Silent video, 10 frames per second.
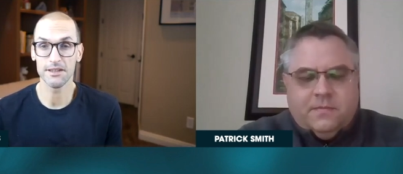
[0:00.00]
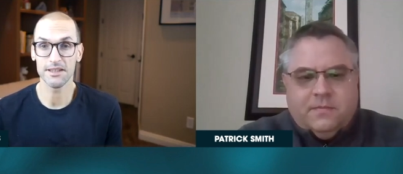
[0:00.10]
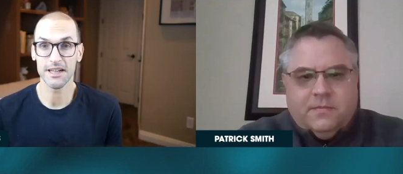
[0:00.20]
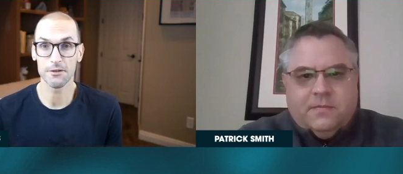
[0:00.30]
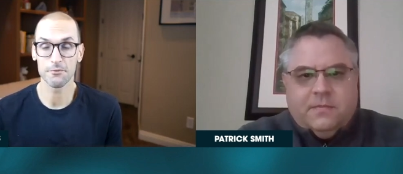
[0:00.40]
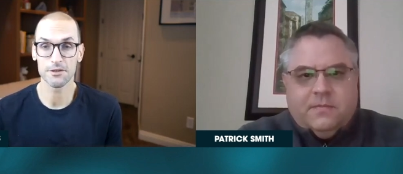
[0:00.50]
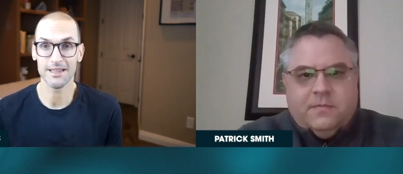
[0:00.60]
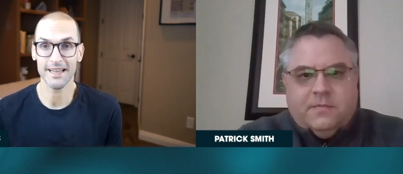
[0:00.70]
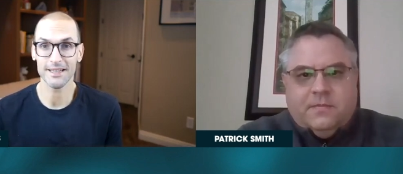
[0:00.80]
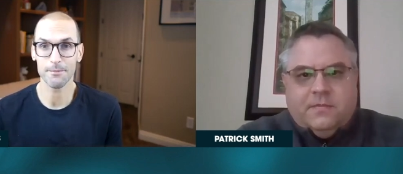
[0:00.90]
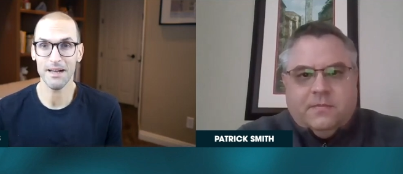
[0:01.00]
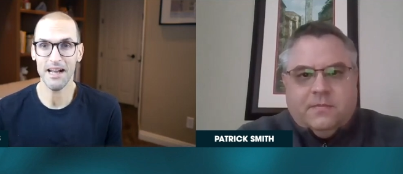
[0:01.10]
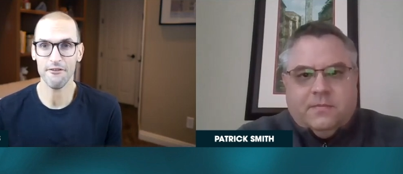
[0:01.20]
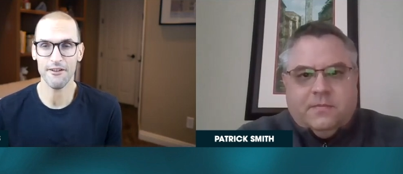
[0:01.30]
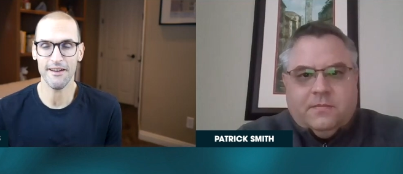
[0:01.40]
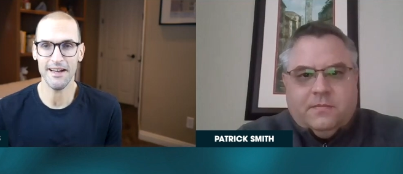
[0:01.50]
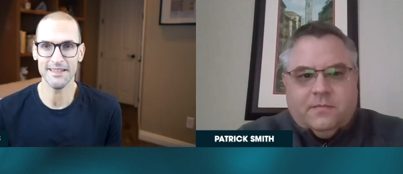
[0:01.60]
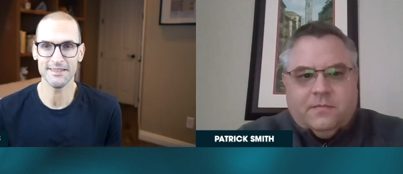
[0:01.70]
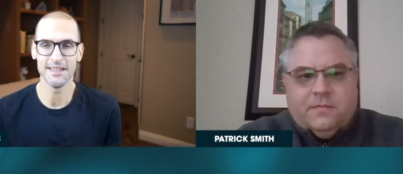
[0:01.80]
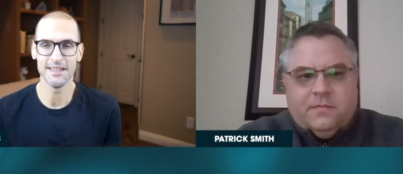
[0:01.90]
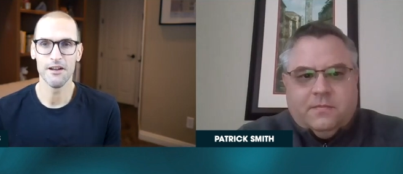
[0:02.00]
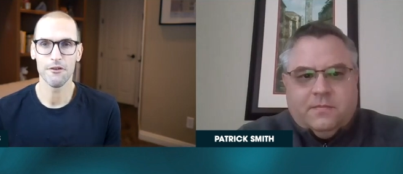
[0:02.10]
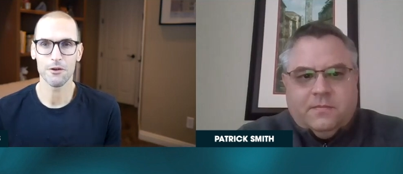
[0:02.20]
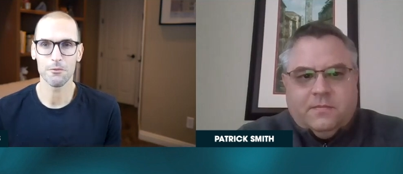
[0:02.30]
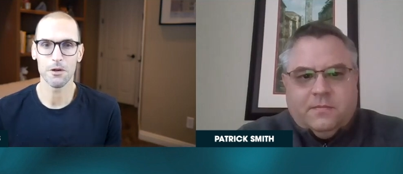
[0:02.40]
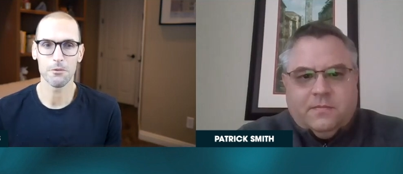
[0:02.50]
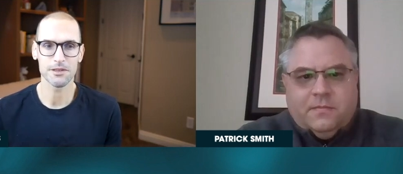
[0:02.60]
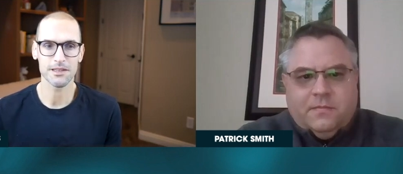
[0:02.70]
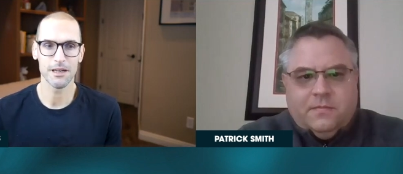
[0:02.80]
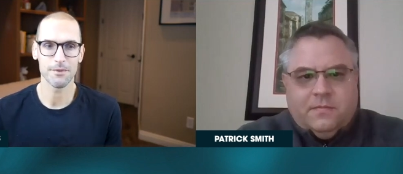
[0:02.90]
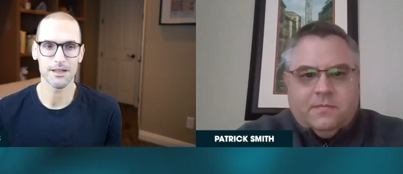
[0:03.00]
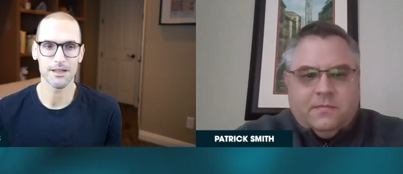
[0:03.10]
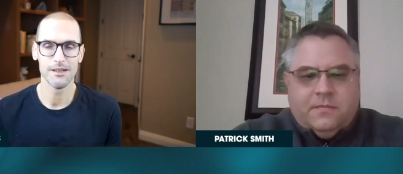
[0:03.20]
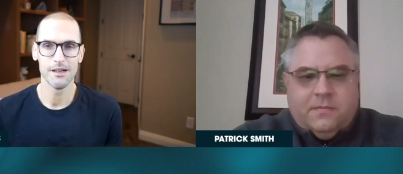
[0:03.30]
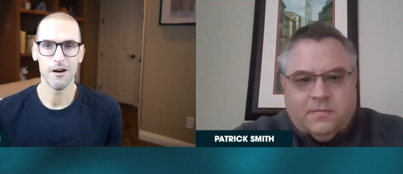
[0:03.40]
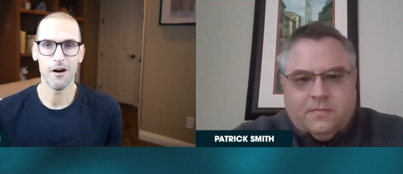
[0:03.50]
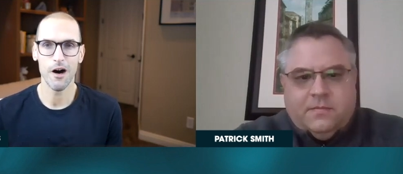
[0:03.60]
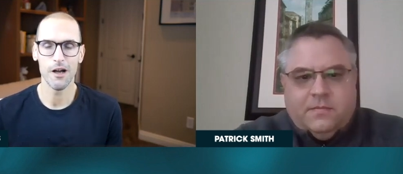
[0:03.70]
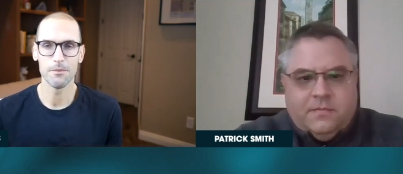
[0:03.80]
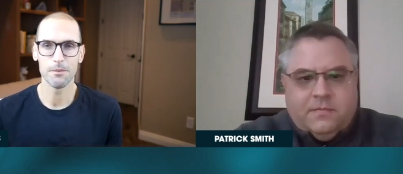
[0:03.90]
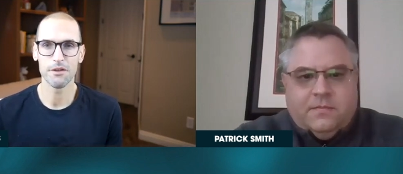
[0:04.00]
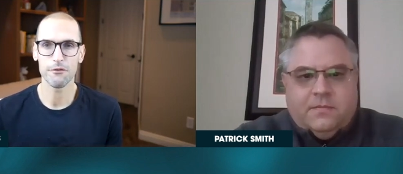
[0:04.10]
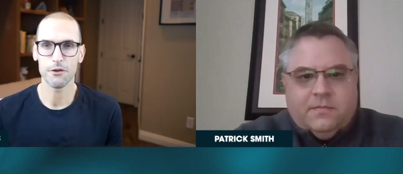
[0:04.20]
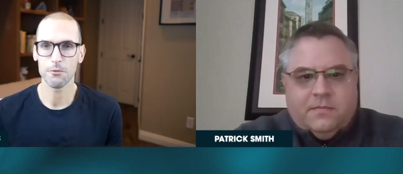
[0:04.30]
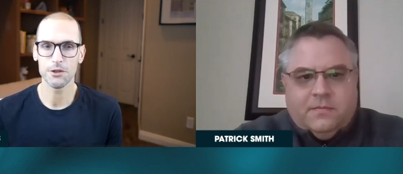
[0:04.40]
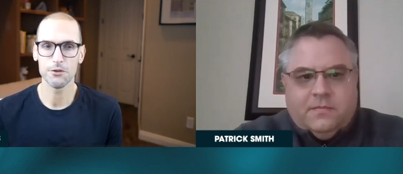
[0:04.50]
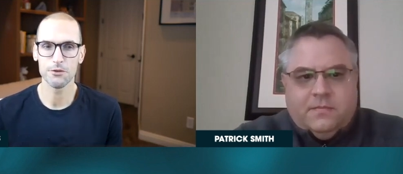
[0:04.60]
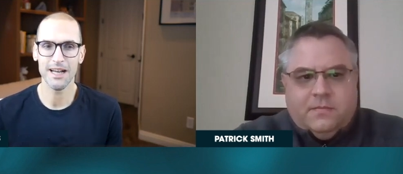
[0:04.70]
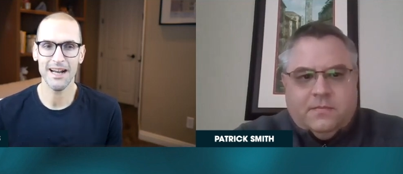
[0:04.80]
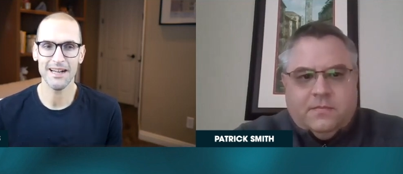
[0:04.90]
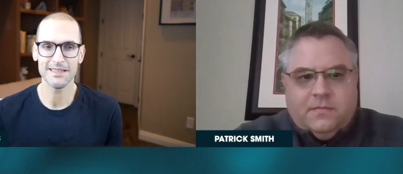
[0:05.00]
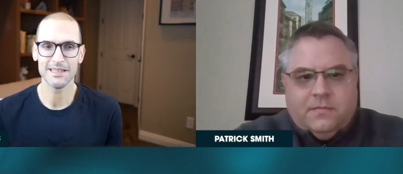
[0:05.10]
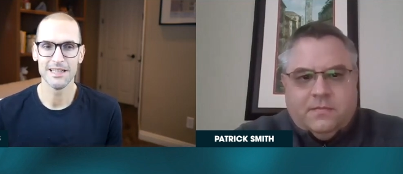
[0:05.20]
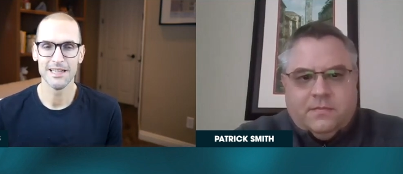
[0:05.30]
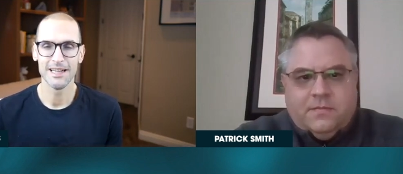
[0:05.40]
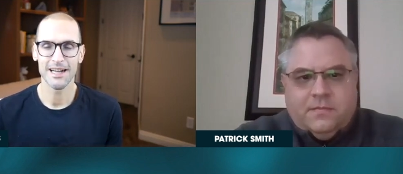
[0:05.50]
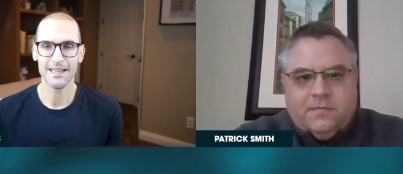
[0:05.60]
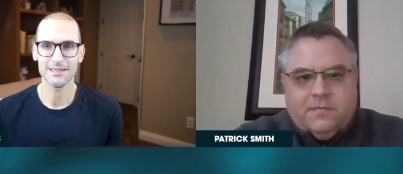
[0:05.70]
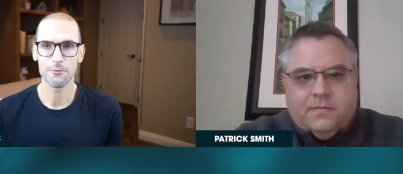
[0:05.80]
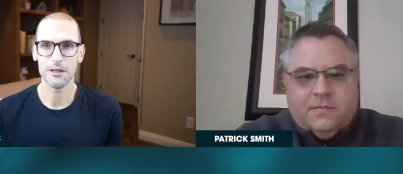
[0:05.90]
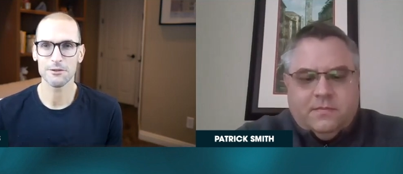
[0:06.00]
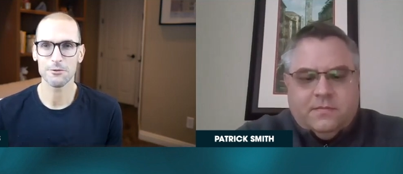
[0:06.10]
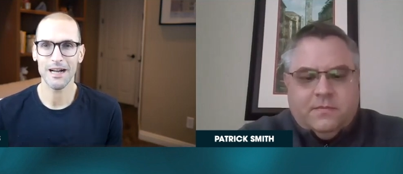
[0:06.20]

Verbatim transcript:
Speaker 1: He kind of was laying the path ahead for what was coming on. But before we do that, I guess I wanted to